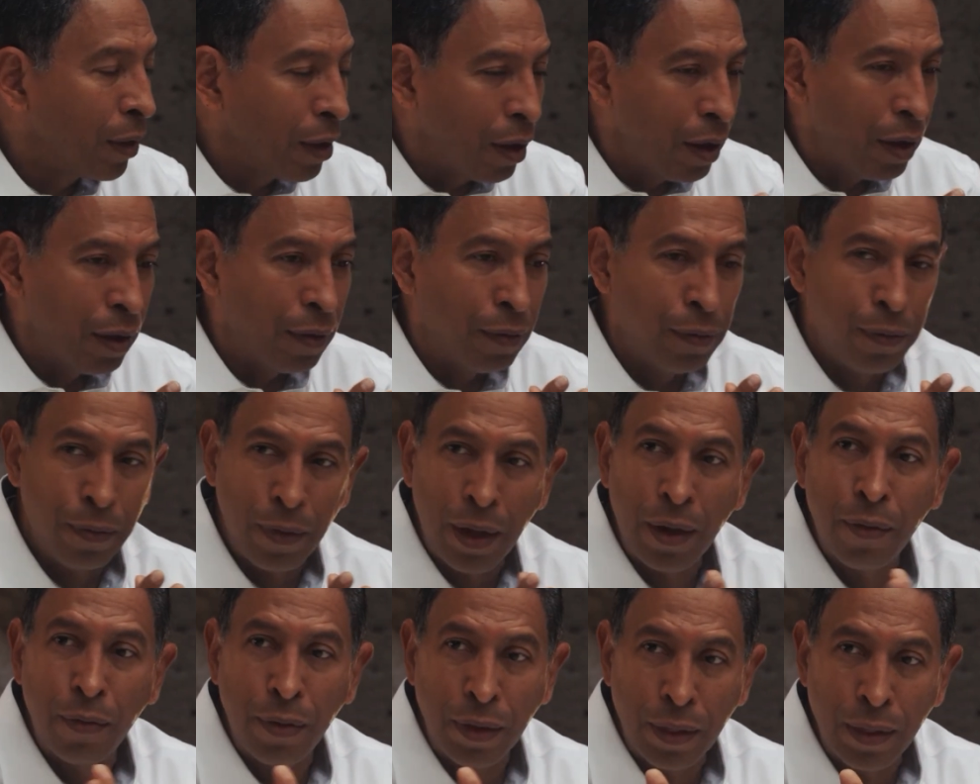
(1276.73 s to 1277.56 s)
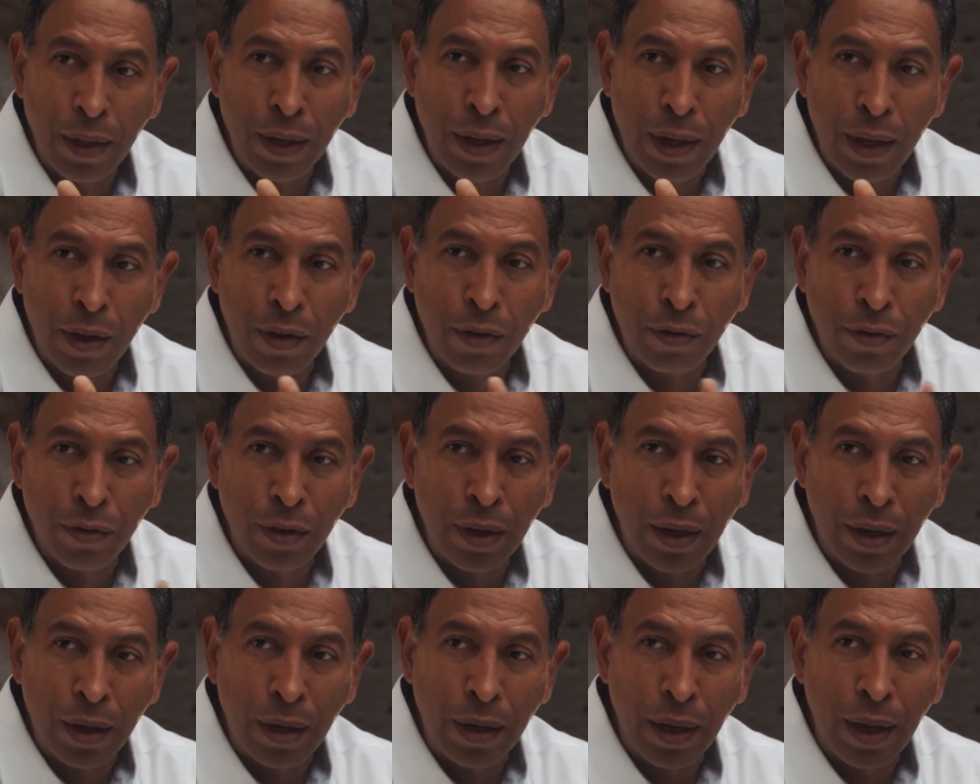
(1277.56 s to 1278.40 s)
of everything else
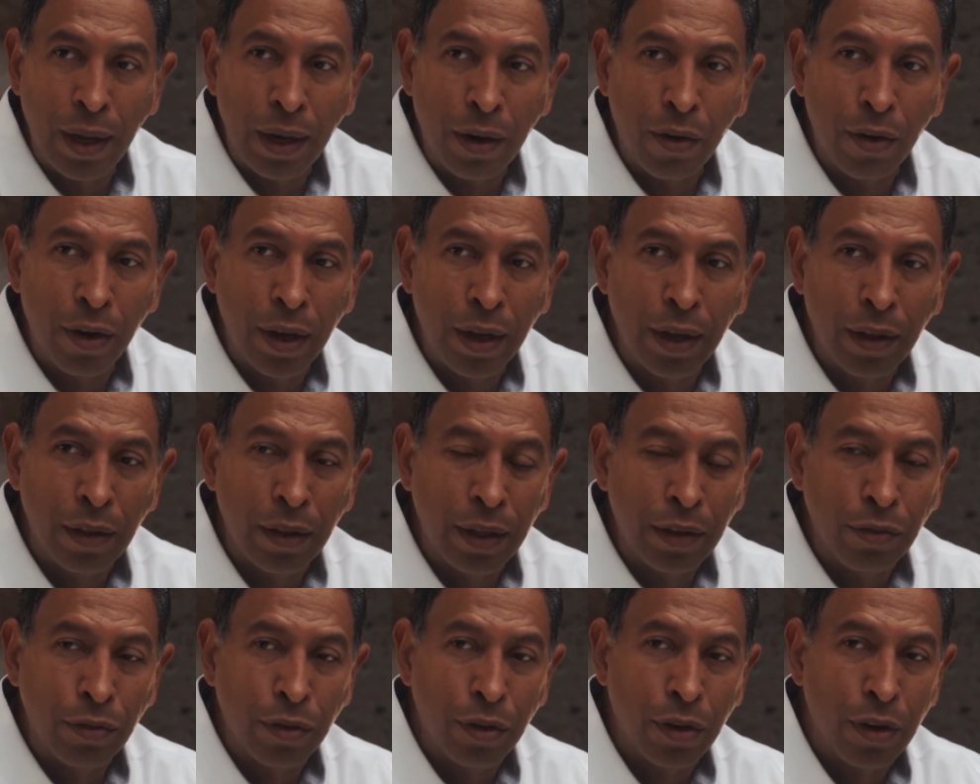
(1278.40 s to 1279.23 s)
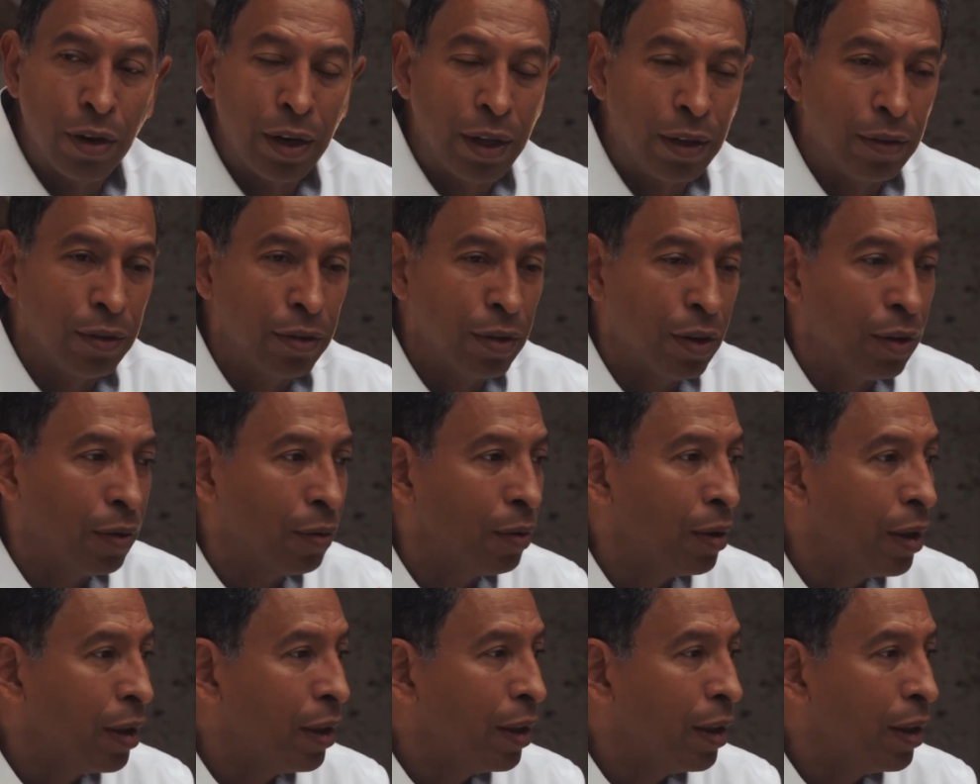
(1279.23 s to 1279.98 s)
in our healing journey. So,